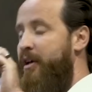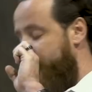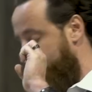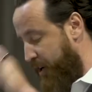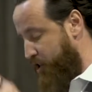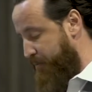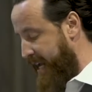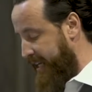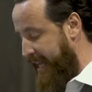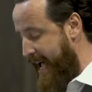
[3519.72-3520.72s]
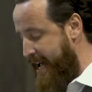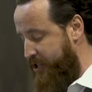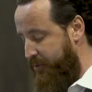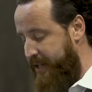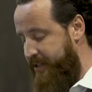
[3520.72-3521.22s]
The rich man and
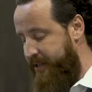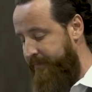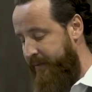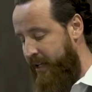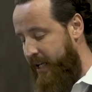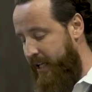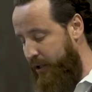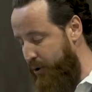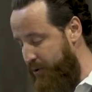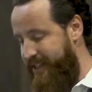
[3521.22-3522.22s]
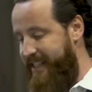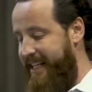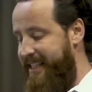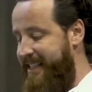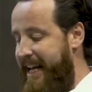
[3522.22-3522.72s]
Lazarus in Luke
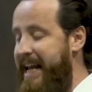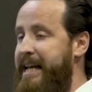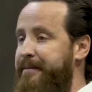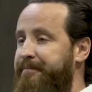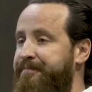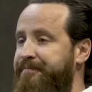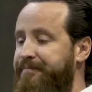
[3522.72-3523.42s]
16.